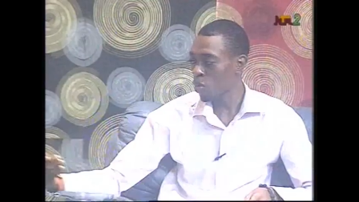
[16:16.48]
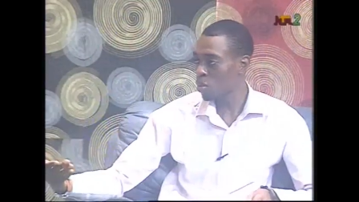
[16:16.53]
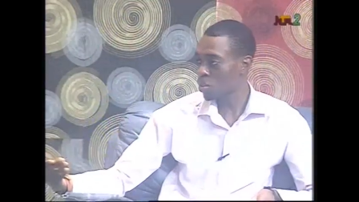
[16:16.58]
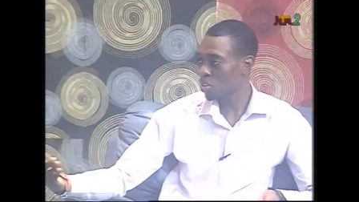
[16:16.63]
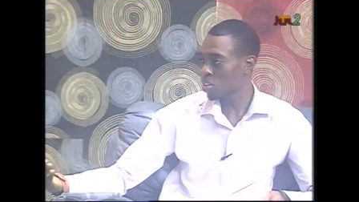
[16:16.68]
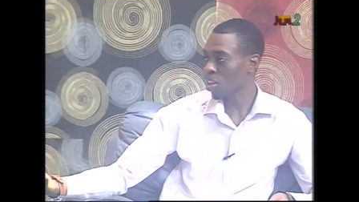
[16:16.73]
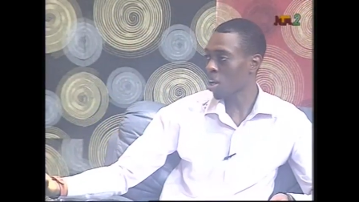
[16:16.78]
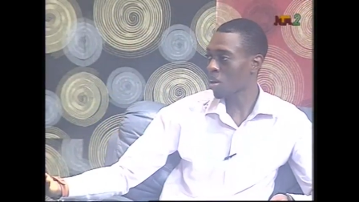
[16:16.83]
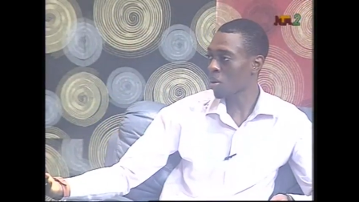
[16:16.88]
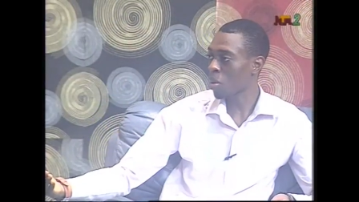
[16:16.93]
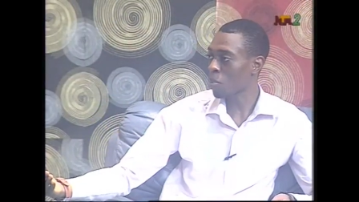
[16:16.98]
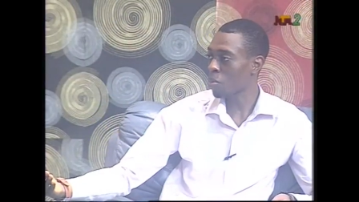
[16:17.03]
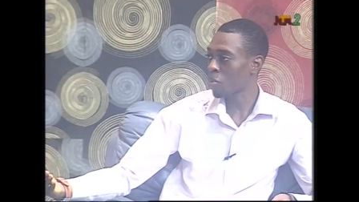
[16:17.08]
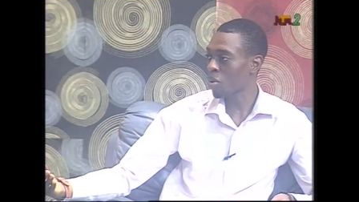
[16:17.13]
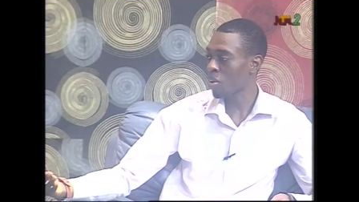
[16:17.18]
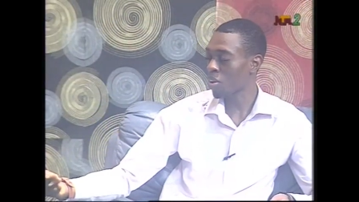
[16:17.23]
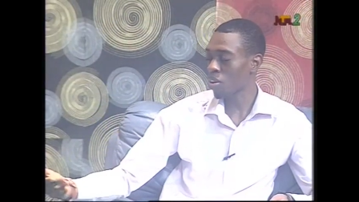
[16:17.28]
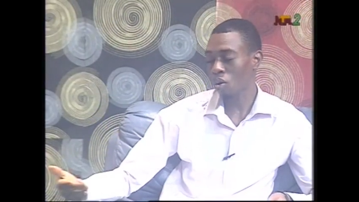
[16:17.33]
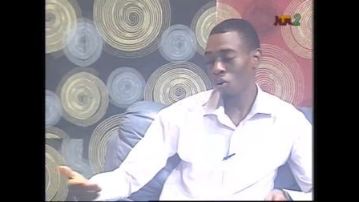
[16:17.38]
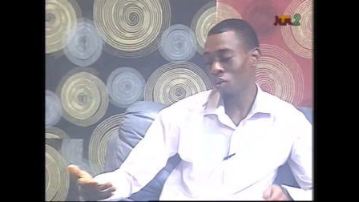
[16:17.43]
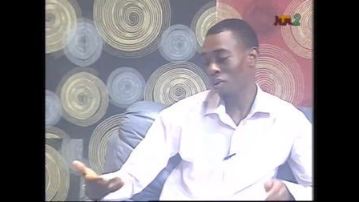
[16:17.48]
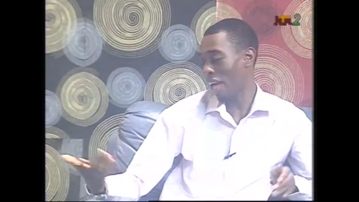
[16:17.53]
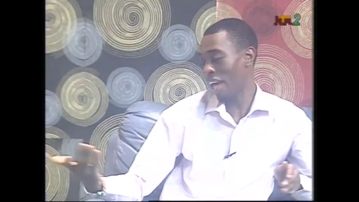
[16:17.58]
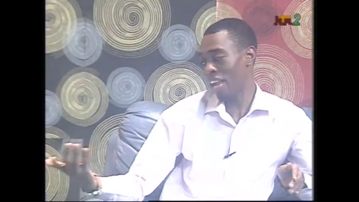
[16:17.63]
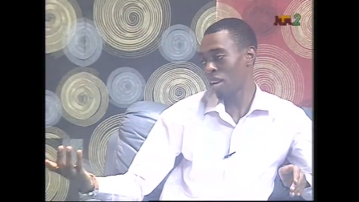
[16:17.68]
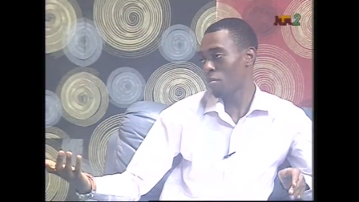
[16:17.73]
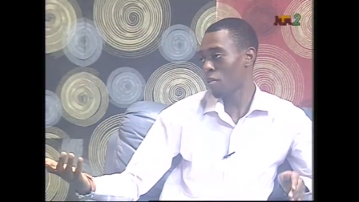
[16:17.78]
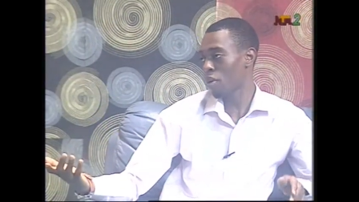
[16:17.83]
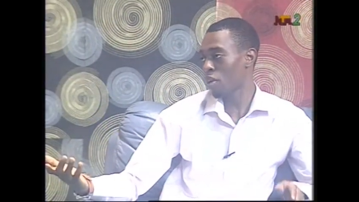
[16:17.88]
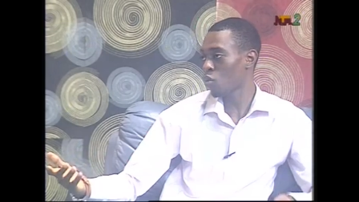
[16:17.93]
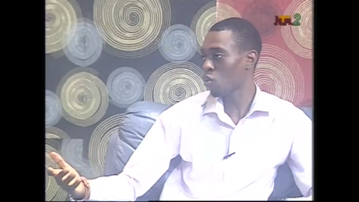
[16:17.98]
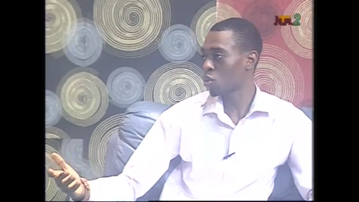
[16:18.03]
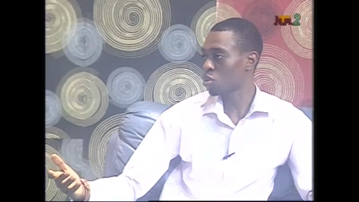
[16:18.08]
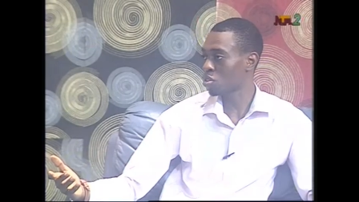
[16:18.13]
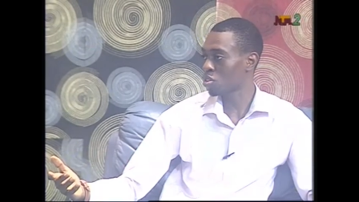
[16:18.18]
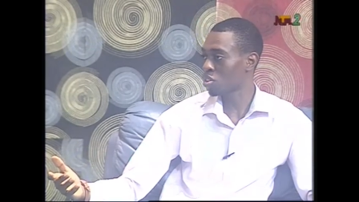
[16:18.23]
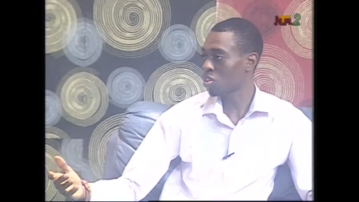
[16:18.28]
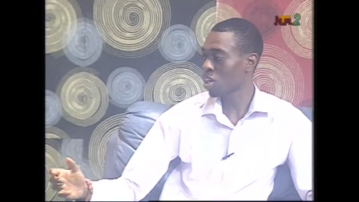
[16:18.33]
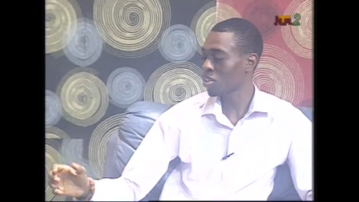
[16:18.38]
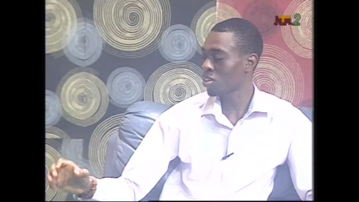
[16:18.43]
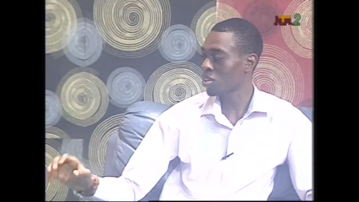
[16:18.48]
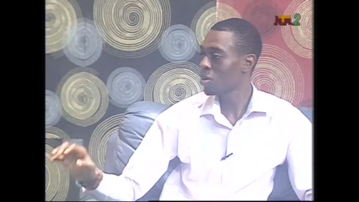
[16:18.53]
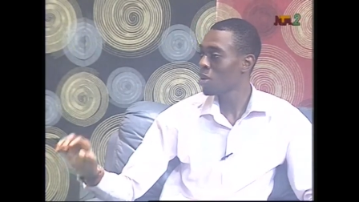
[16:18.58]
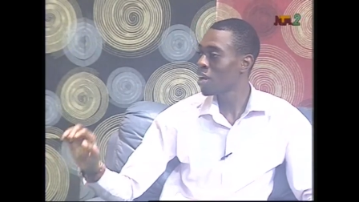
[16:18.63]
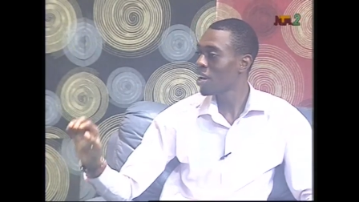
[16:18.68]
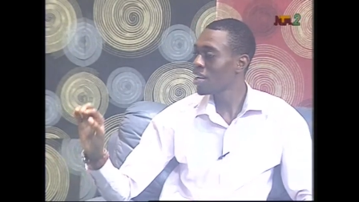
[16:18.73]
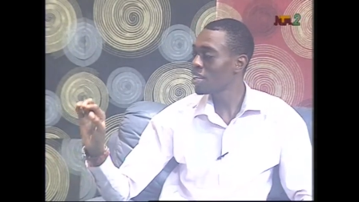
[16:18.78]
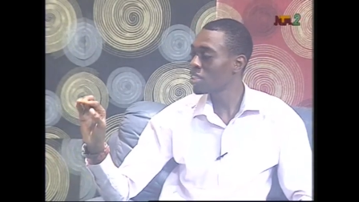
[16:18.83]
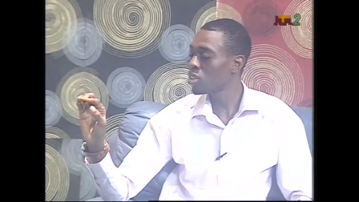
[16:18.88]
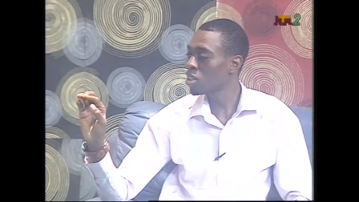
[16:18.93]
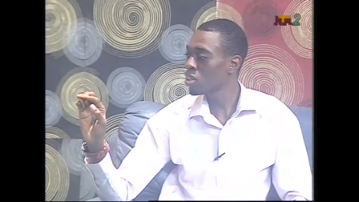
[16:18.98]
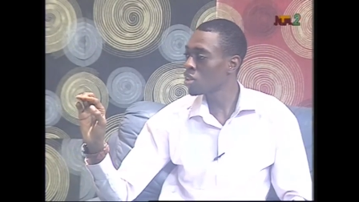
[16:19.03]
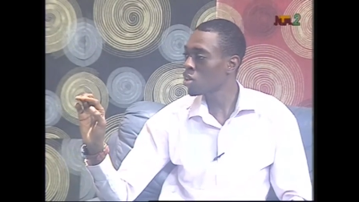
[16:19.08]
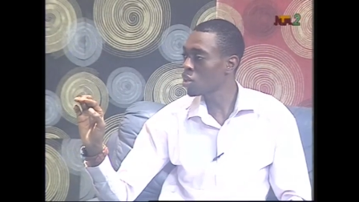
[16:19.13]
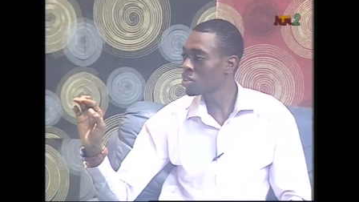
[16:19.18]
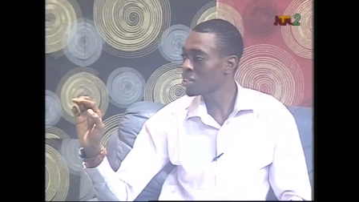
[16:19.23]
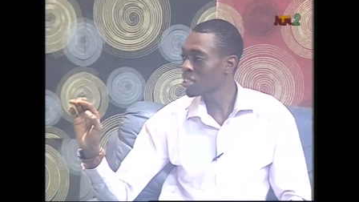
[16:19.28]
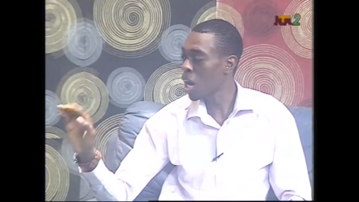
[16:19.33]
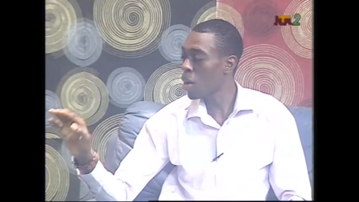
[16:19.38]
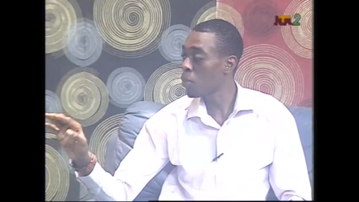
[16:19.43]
to start up, or anybody wants to start up, it, it costs how